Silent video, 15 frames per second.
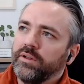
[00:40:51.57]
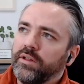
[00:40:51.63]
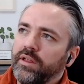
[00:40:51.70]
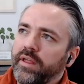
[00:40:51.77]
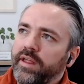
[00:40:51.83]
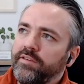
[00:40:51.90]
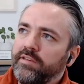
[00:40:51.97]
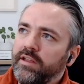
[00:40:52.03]

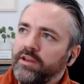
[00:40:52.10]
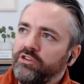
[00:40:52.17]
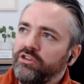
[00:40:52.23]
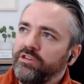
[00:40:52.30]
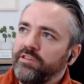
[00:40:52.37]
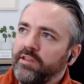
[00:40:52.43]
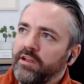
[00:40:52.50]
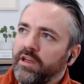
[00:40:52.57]
It's
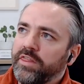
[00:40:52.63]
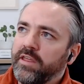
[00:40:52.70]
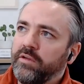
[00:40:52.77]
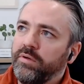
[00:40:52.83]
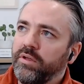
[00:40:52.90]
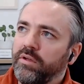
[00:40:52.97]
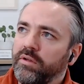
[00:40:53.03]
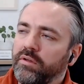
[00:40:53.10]
interesting. I think
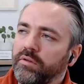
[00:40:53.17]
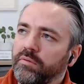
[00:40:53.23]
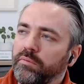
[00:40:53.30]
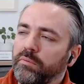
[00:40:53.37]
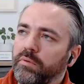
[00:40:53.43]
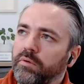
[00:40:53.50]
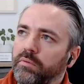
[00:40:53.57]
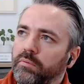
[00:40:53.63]

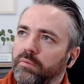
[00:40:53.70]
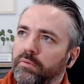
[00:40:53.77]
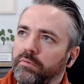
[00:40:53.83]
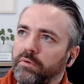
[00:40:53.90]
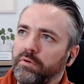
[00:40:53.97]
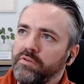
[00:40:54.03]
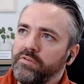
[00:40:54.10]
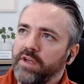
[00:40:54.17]

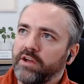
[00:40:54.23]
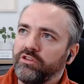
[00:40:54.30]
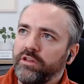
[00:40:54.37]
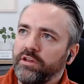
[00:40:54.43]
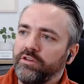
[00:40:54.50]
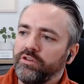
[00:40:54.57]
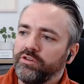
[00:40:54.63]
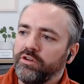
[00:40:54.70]
we've
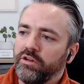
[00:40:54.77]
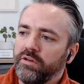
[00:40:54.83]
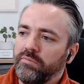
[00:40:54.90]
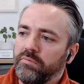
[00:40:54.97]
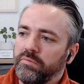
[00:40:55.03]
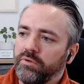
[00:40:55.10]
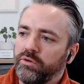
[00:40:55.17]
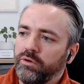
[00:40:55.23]
actually just got
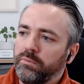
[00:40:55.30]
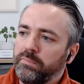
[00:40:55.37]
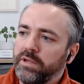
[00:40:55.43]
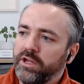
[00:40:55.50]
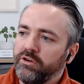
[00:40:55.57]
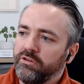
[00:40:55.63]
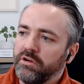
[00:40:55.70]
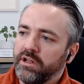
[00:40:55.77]
good
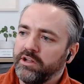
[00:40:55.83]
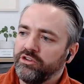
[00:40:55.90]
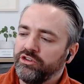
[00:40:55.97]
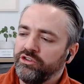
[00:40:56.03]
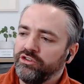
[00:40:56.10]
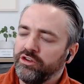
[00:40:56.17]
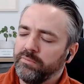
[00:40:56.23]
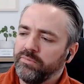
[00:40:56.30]
peer
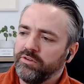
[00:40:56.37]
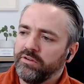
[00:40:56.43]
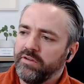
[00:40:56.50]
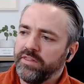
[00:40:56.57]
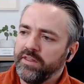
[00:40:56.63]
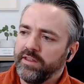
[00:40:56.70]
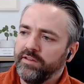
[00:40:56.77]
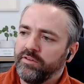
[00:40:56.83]
relationships. So
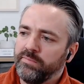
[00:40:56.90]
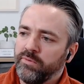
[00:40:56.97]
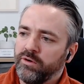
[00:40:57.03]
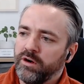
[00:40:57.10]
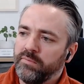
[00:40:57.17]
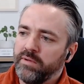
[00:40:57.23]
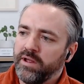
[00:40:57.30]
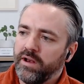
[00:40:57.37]
I think it's
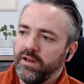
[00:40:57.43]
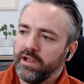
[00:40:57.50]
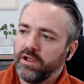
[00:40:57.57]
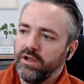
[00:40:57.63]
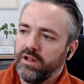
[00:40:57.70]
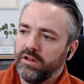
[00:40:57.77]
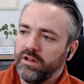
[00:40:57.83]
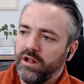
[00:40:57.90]
more about like
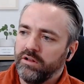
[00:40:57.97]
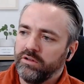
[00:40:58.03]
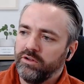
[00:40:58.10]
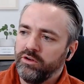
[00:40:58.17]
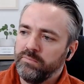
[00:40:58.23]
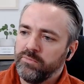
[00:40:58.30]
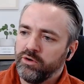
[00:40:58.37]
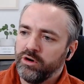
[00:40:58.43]
I'll
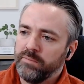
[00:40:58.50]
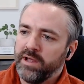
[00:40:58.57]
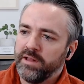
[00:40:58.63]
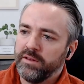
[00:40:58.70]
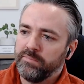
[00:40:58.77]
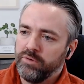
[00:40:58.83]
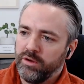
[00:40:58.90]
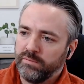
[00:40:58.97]
learn more
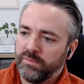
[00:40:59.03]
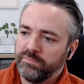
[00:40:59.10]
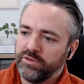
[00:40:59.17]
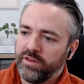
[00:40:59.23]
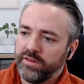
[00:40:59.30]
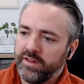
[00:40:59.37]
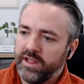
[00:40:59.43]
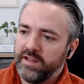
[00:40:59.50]
about the problems
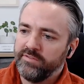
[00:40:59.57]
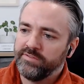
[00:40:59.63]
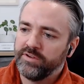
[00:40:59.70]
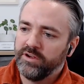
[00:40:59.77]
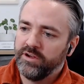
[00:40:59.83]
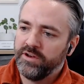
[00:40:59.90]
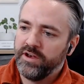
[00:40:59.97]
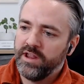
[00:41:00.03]
that they've
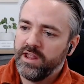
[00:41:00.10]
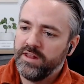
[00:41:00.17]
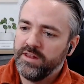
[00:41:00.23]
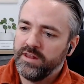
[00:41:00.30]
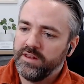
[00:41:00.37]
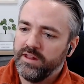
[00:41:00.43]
got, and